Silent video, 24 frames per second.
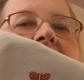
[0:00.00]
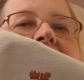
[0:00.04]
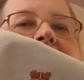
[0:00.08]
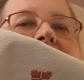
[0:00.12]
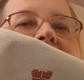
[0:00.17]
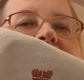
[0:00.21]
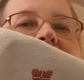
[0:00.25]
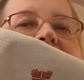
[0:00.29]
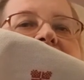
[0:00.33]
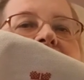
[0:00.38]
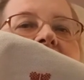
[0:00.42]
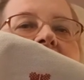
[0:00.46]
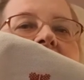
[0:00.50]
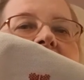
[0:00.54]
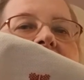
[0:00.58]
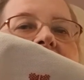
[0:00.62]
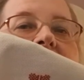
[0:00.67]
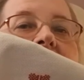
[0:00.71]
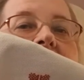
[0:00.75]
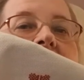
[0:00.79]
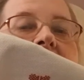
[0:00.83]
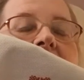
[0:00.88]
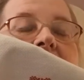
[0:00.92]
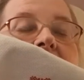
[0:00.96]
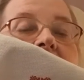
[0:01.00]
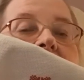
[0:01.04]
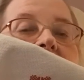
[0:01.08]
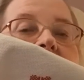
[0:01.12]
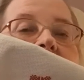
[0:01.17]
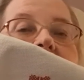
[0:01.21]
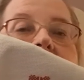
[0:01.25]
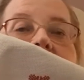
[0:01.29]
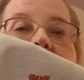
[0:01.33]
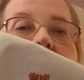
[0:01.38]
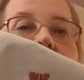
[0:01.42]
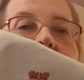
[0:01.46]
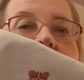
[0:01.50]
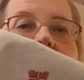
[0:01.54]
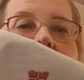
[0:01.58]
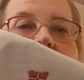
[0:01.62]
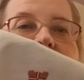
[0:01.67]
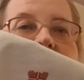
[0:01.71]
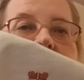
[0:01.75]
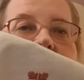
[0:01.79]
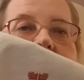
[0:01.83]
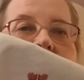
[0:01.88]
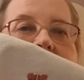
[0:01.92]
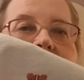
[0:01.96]
to be frogged out. I'm
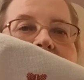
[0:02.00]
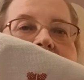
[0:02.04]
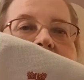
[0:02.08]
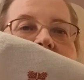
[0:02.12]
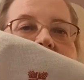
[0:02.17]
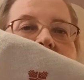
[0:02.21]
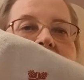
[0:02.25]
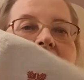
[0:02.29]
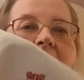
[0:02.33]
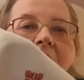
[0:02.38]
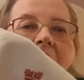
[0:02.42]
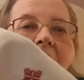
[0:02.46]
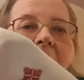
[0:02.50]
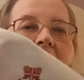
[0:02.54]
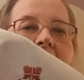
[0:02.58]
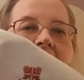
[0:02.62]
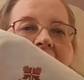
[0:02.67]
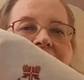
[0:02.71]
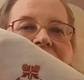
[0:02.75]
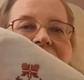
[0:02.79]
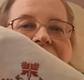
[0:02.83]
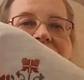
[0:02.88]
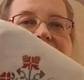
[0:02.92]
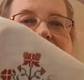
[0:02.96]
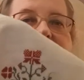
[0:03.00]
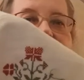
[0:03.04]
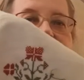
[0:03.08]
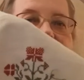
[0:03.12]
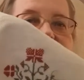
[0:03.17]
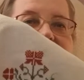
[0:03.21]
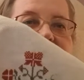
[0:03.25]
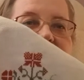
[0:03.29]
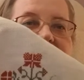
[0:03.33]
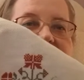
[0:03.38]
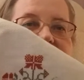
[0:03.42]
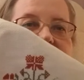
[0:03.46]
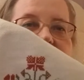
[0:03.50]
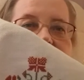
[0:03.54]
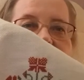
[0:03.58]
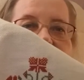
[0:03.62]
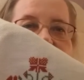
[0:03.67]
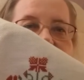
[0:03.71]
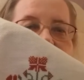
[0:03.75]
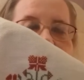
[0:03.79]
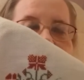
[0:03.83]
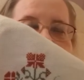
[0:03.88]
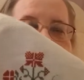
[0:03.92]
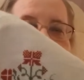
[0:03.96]
done. I just made this
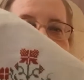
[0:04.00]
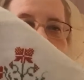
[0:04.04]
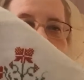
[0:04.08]
even